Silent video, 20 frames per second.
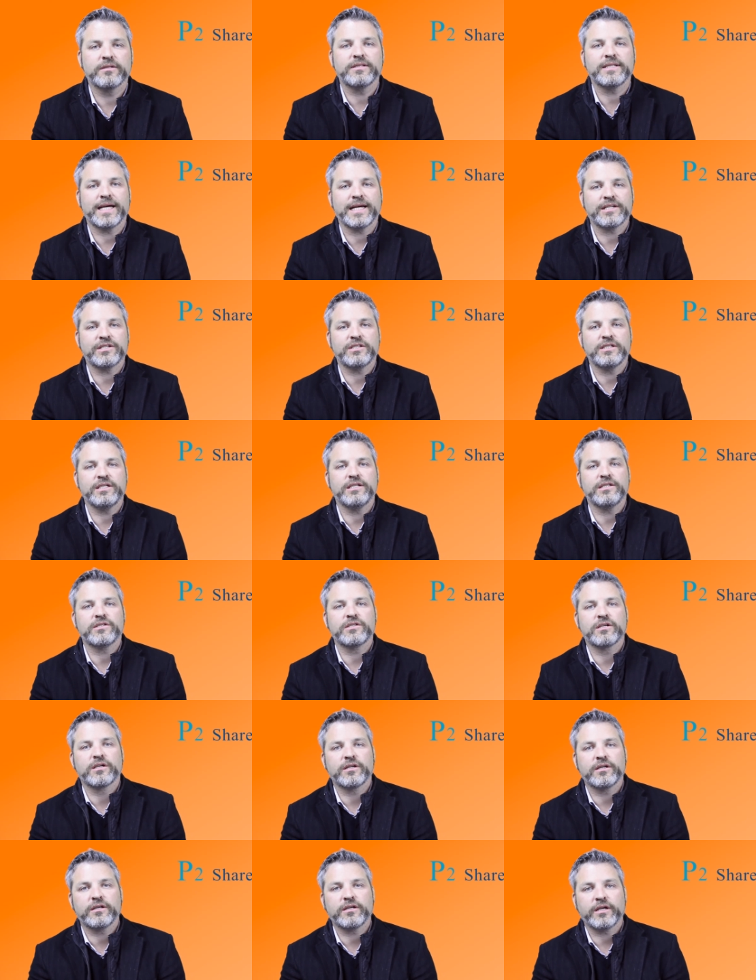testes
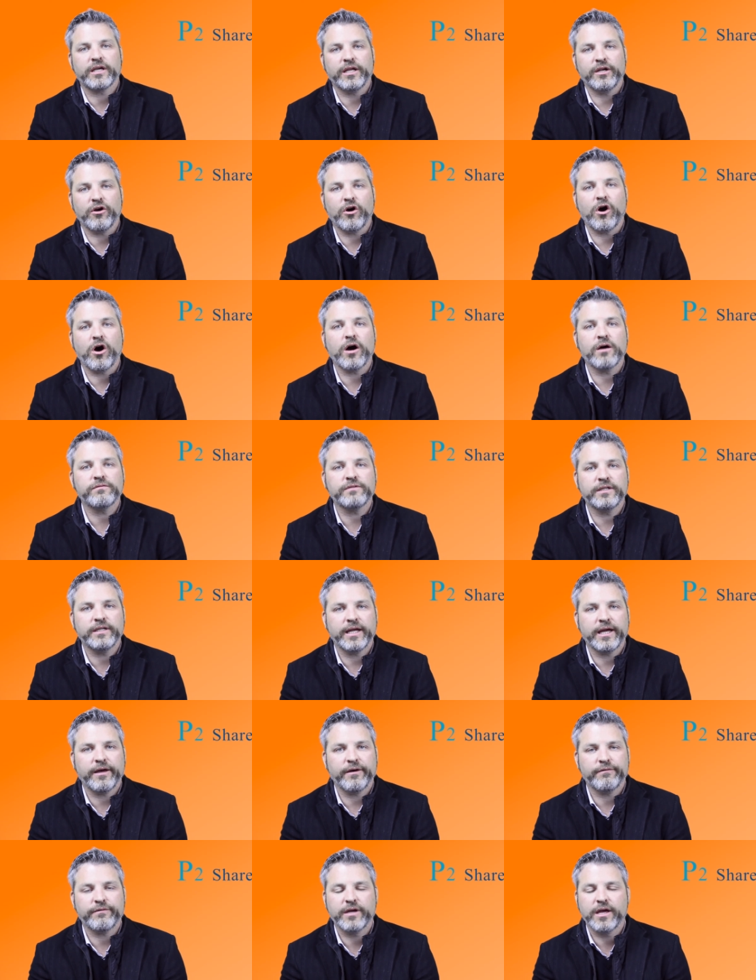can often
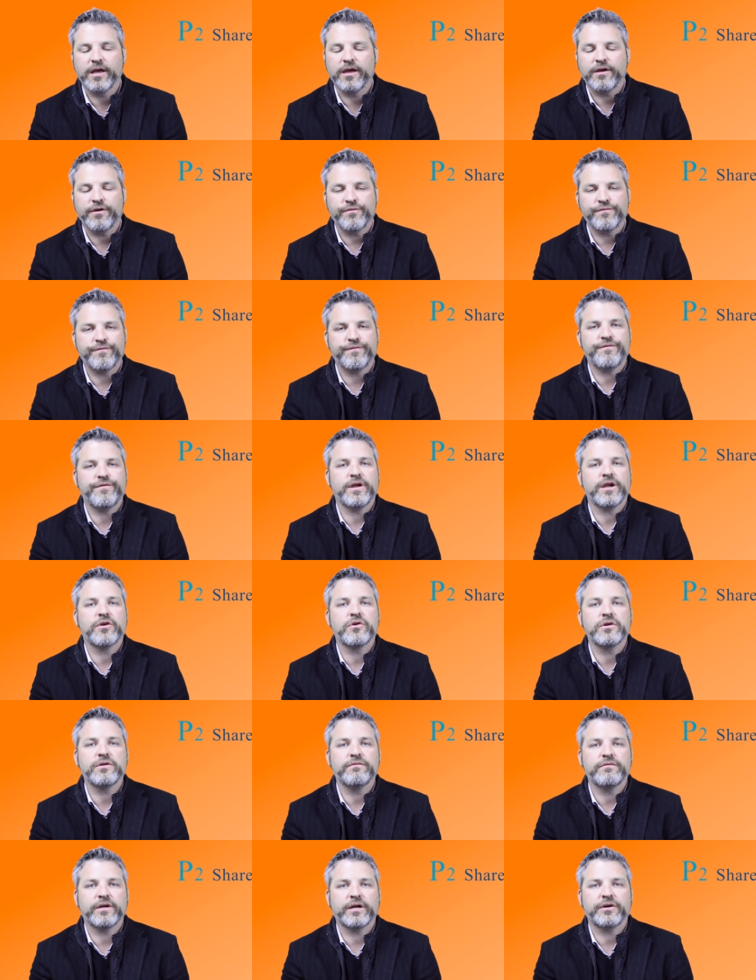have
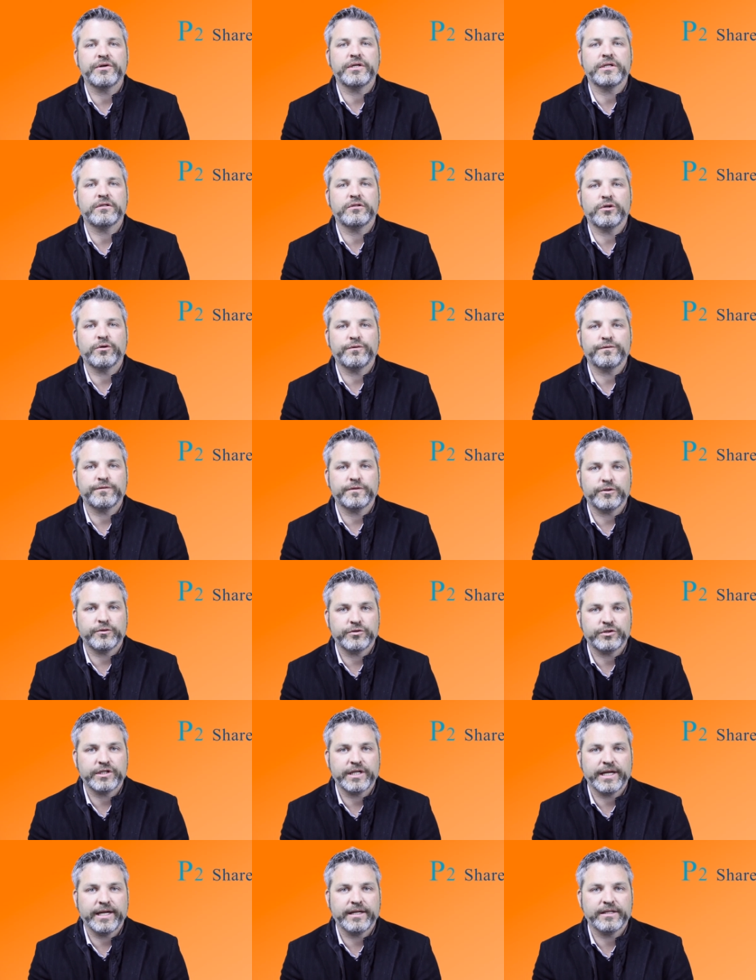very, very low flow
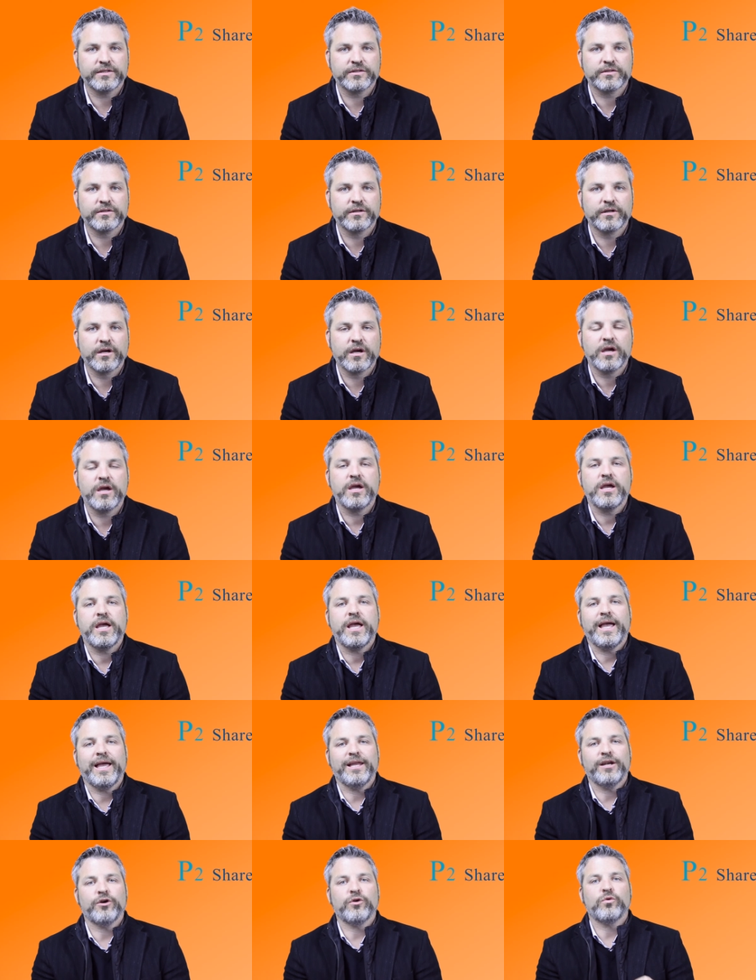states.
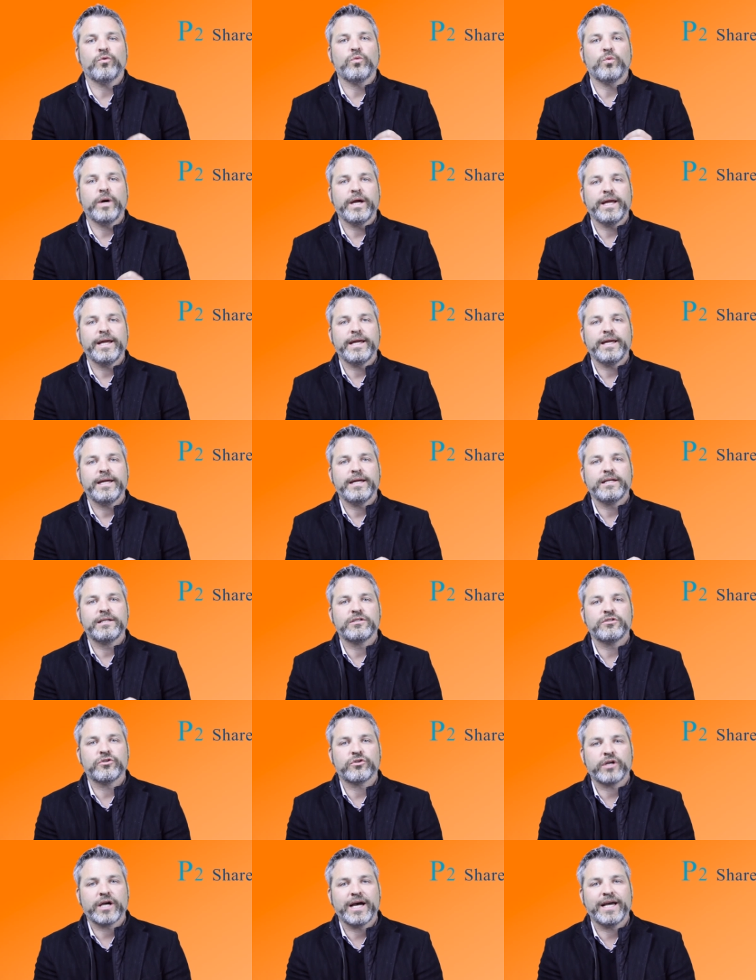And a way
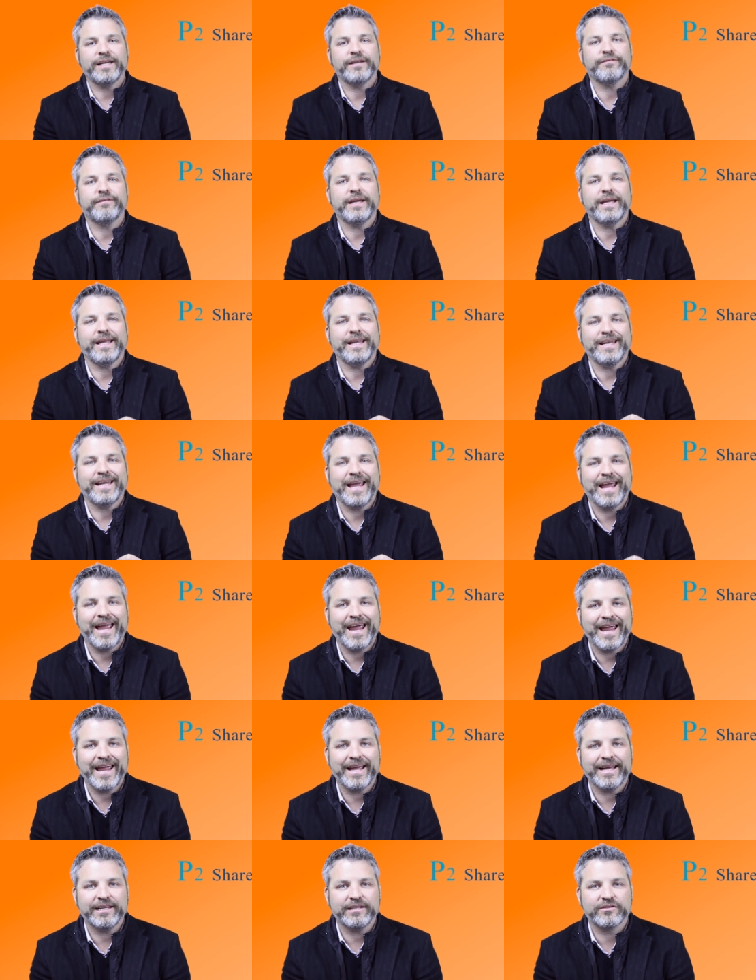to kind of
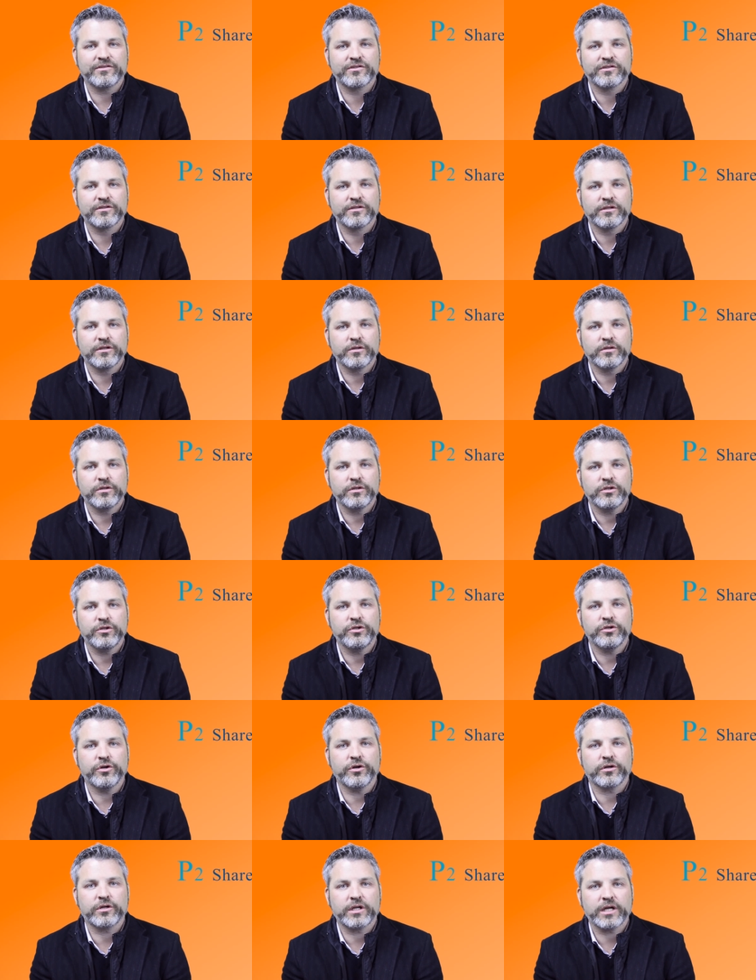enhance
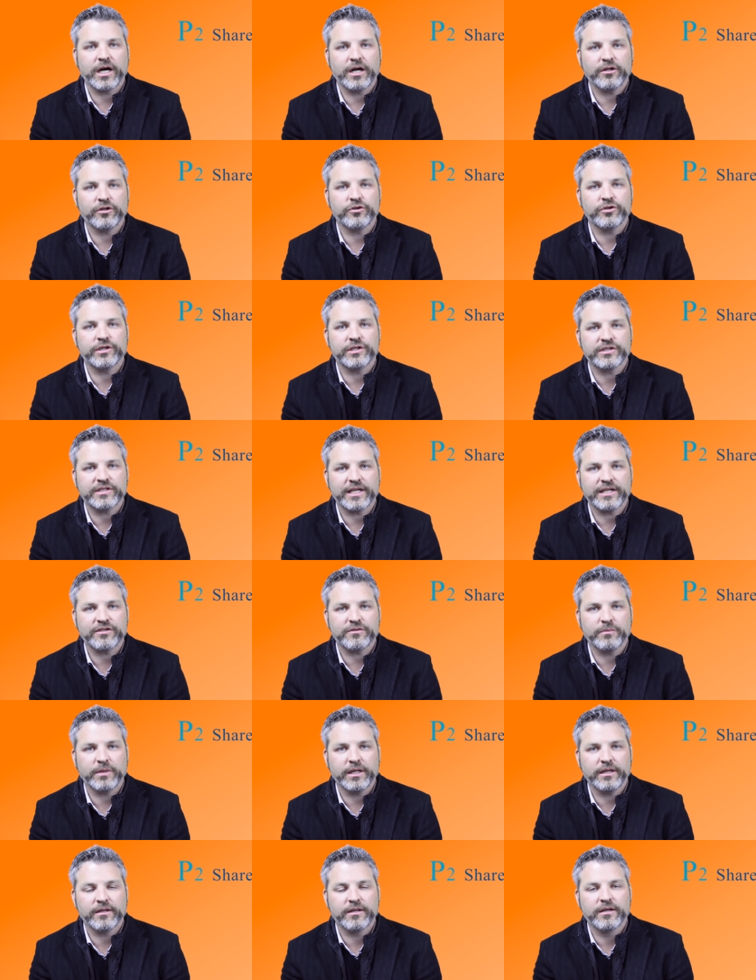your color
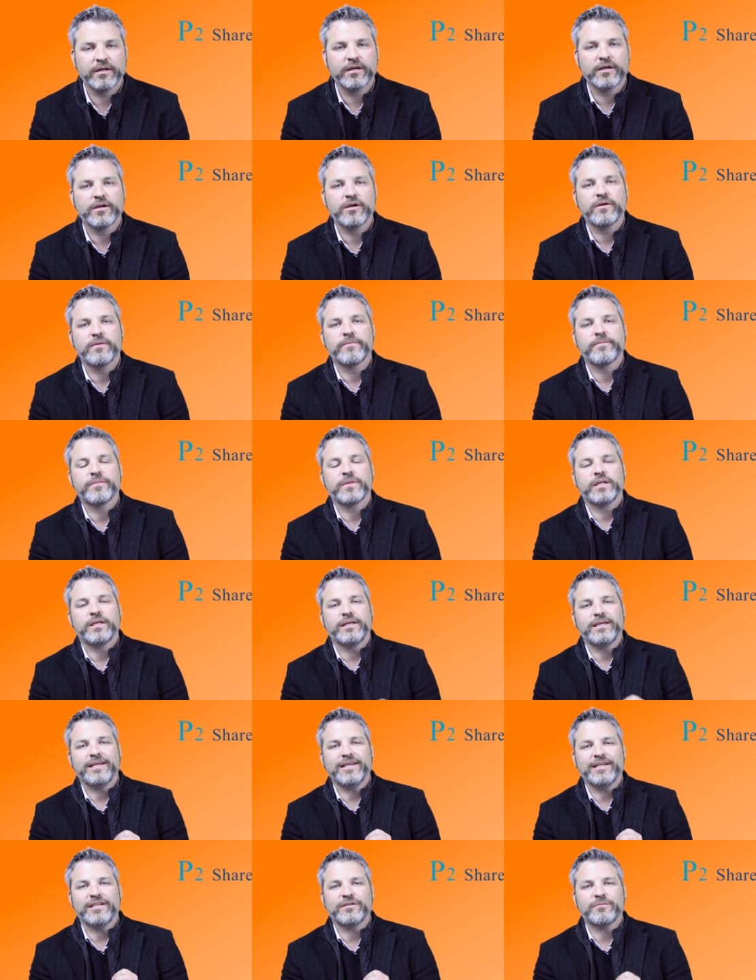assessment
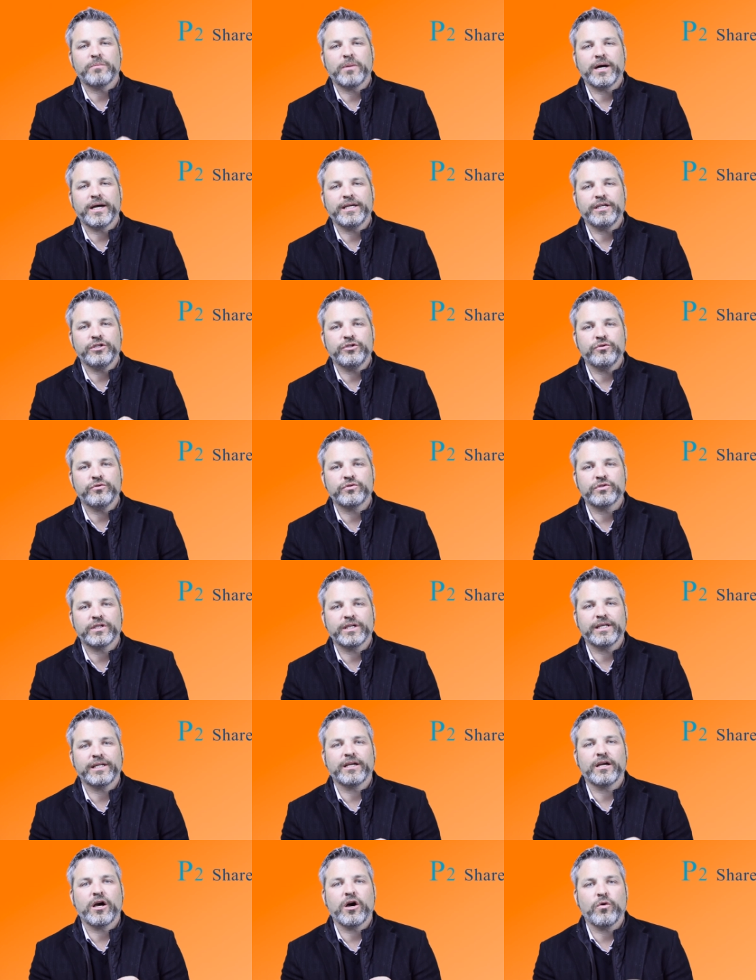is by
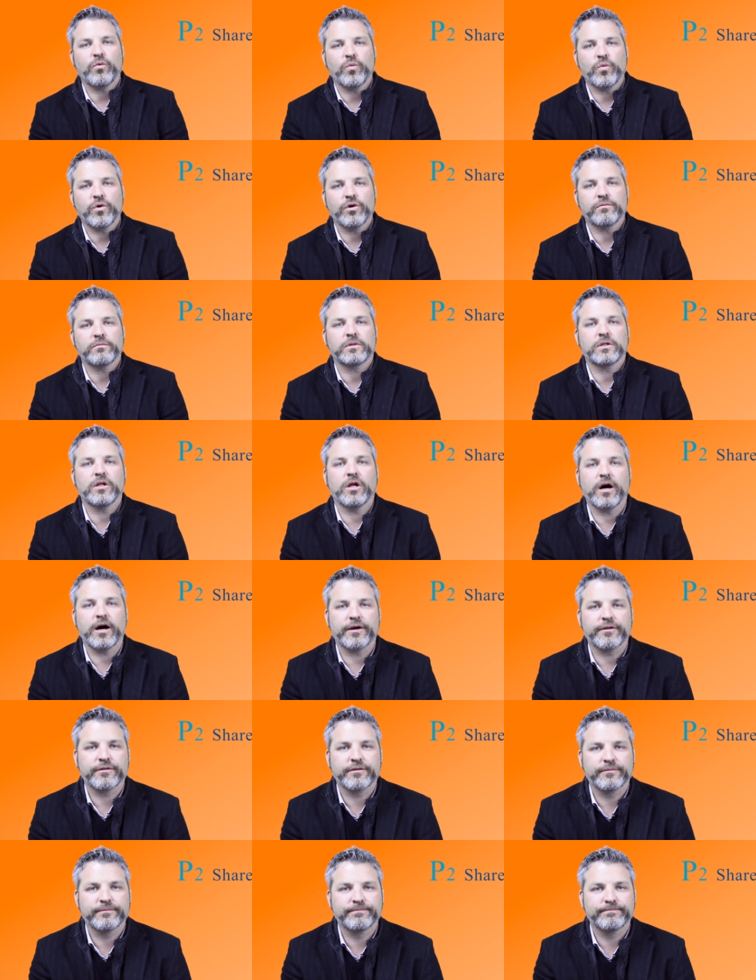using a warm
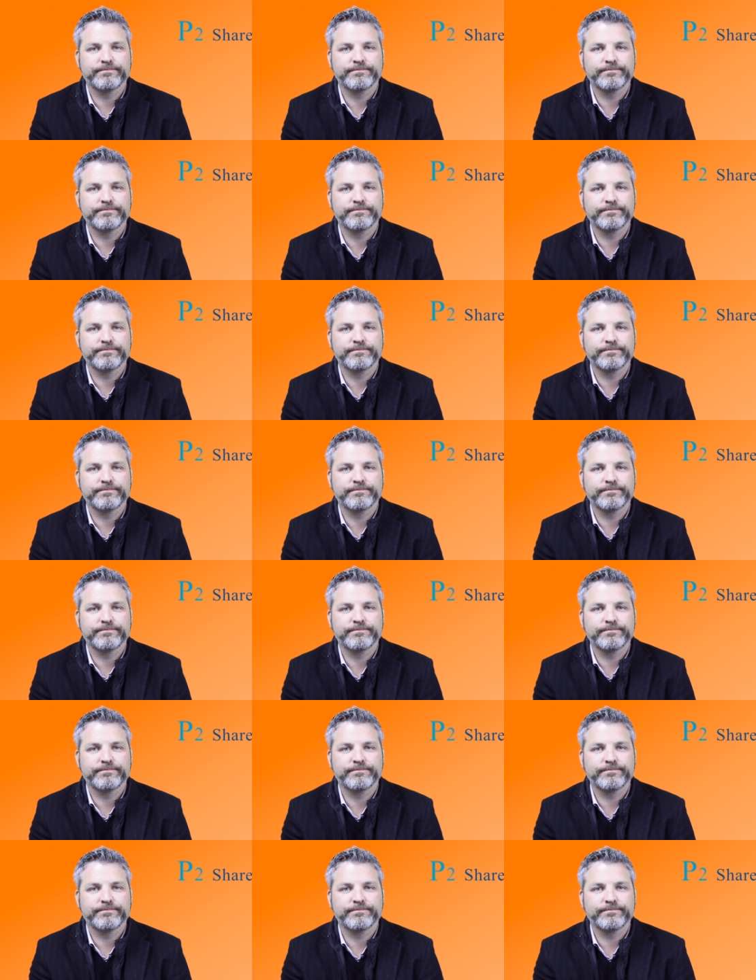cloth.